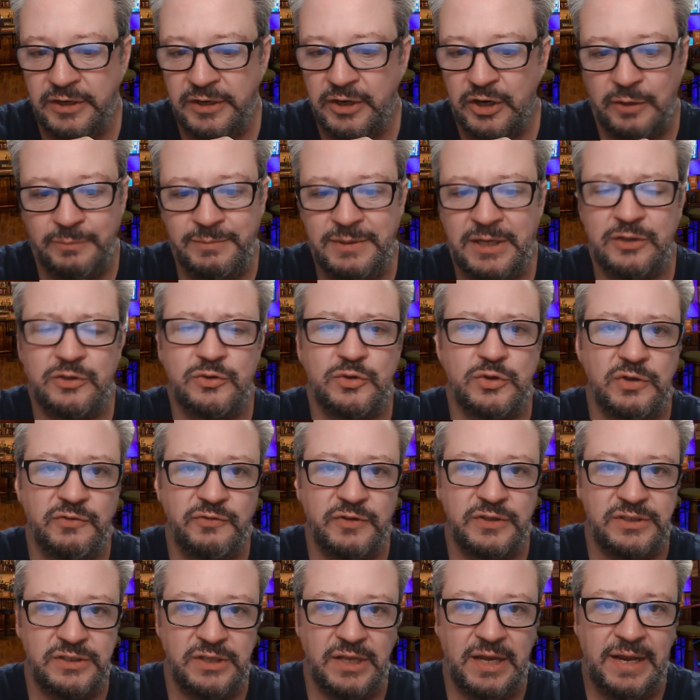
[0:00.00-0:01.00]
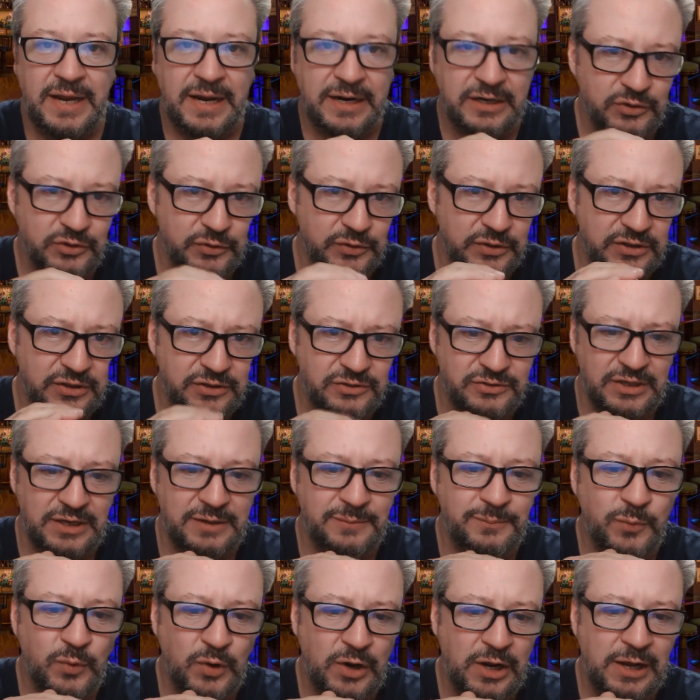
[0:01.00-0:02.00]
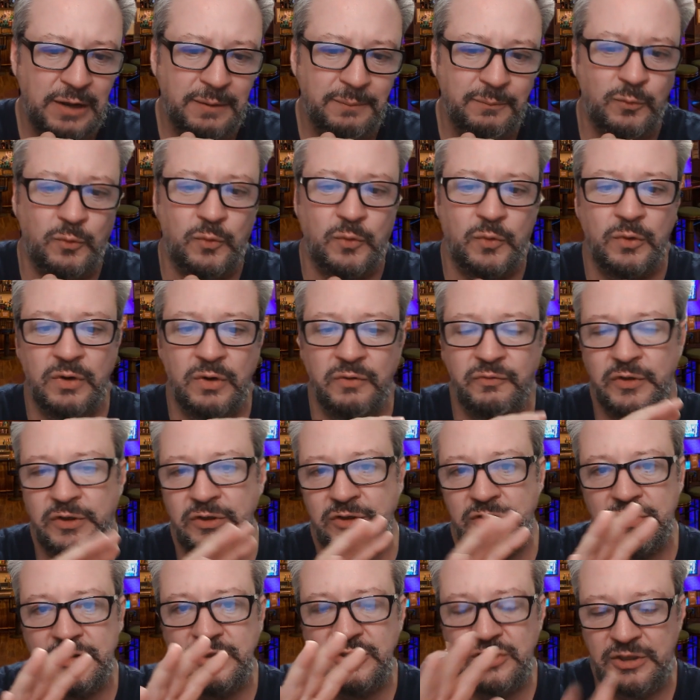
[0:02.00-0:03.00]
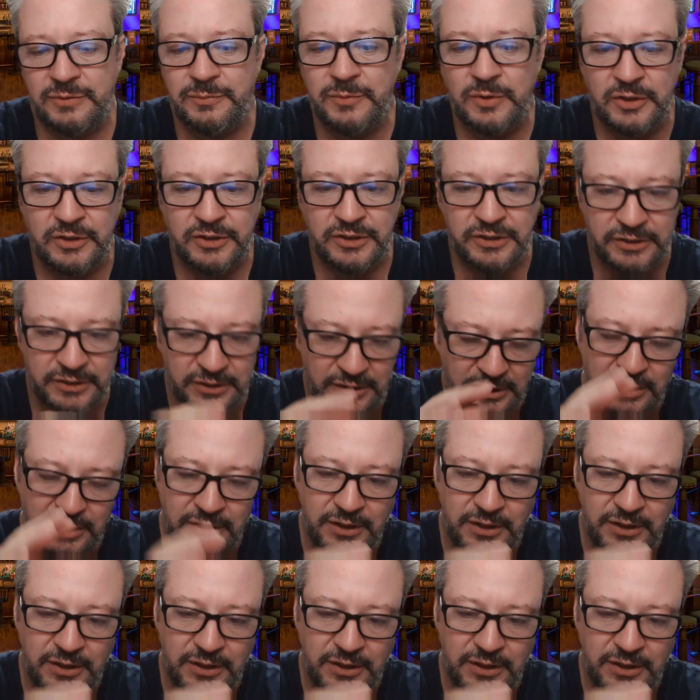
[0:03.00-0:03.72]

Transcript: Now I'm not sure if it's actually the same prop or if it's just similar.